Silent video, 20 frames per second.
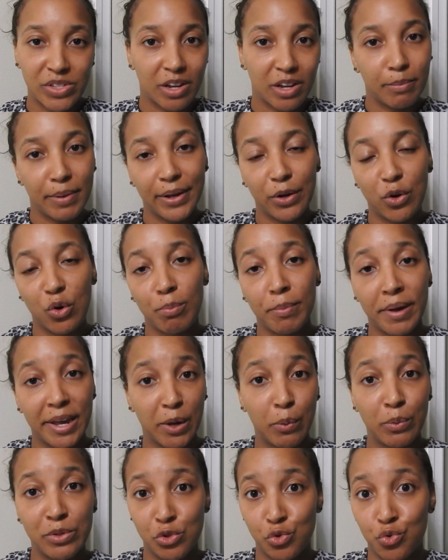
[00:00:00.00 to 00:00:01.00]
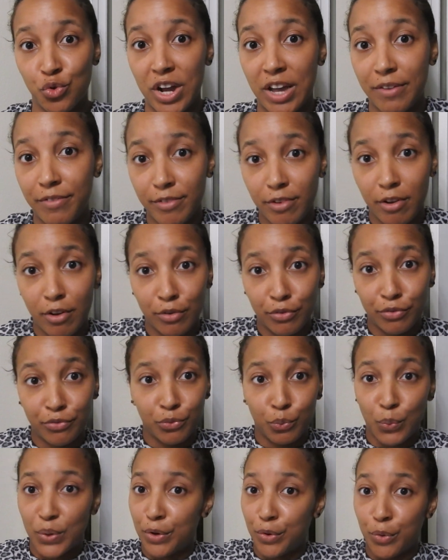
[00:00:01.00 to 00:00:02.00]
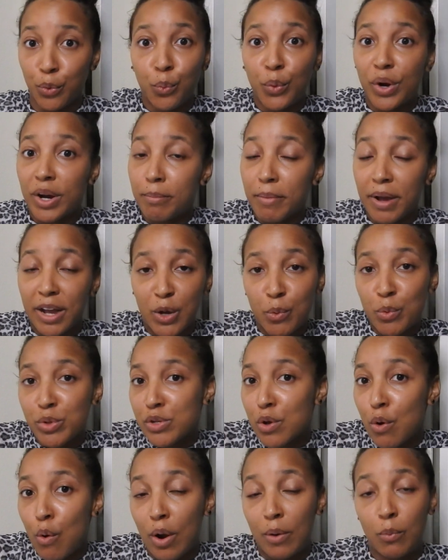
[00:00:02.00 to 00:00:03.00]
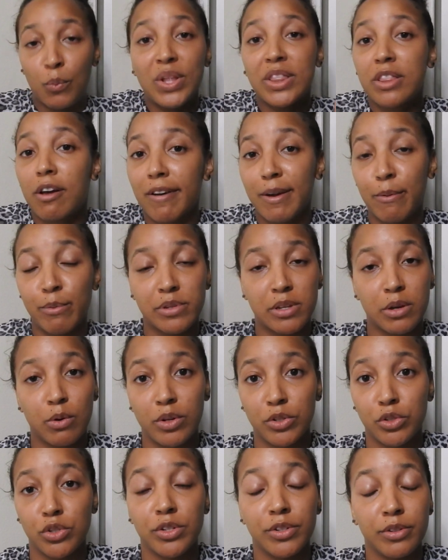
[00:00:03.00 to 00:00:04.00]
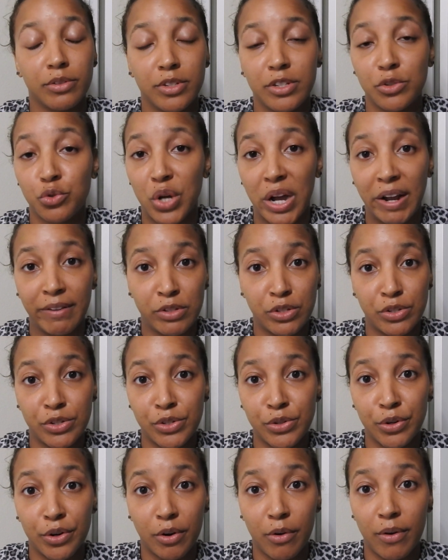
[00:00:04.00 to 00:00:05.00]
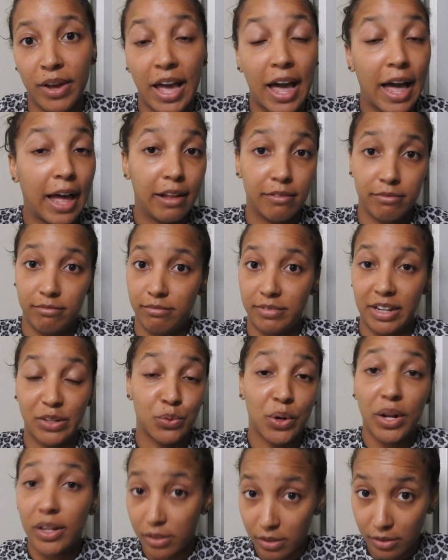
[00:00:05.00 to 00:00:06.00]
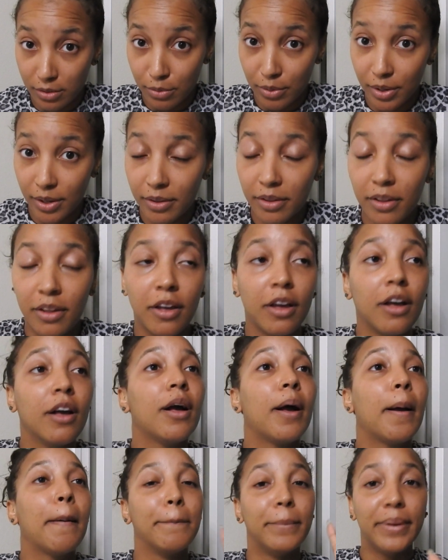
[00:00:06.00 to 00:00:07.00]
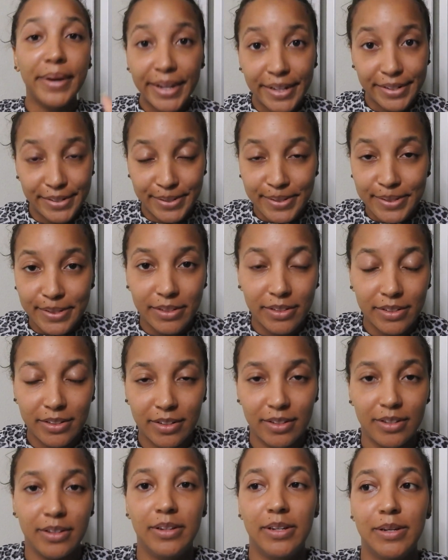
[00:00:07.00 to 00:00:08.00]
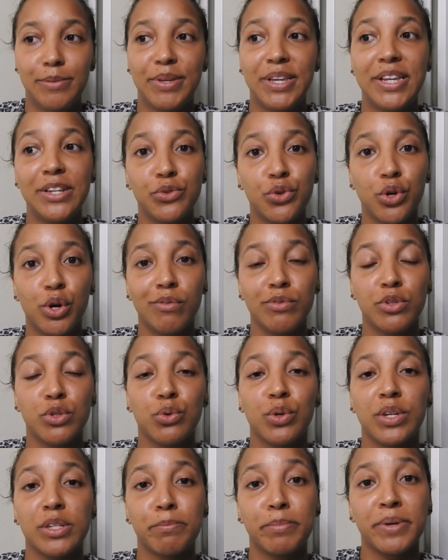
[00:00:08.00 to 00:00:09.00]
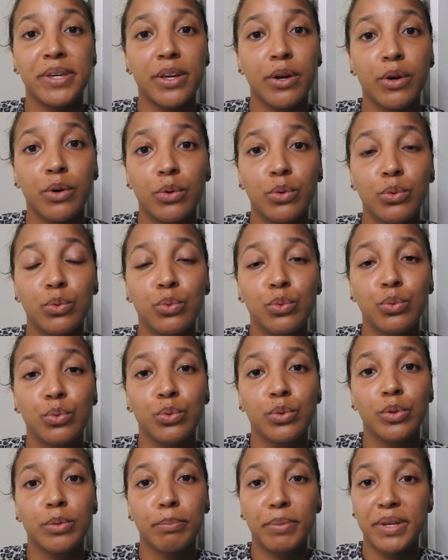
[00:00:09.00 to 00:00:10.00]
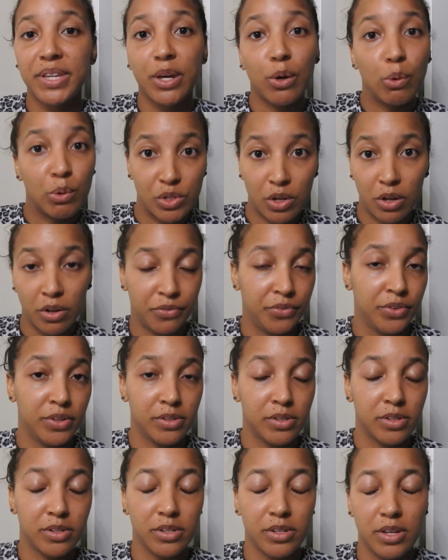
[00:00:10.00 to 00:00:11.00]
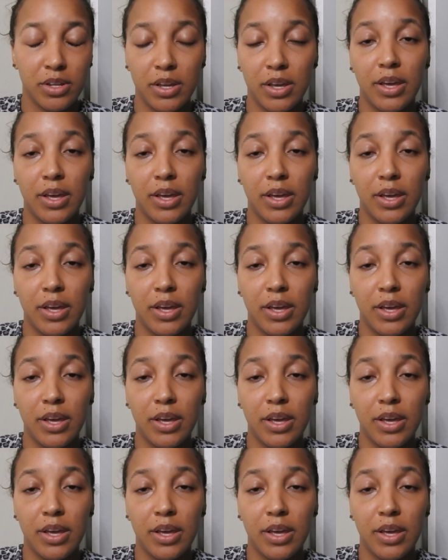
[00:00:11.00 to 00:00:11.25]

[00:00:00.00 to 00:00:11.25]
we saw Michael was driving off. We didn't know where Michael was going. We thought he was going to drive to New York. Okay, that's what I thought, okay? But he drove to his PO's office,